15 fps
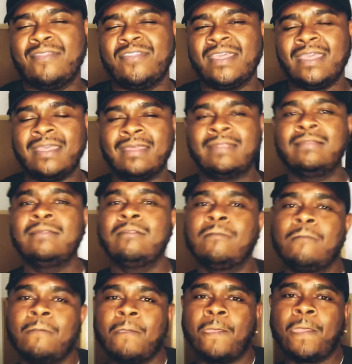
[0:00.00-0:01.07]
then
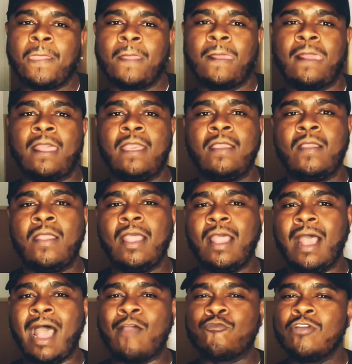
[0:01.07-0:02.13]

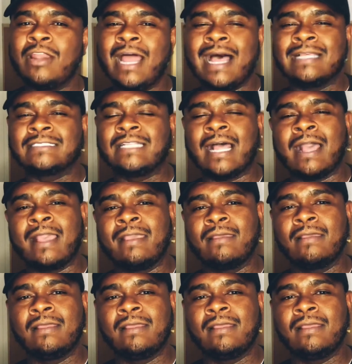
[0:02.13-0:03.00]
I realized, like,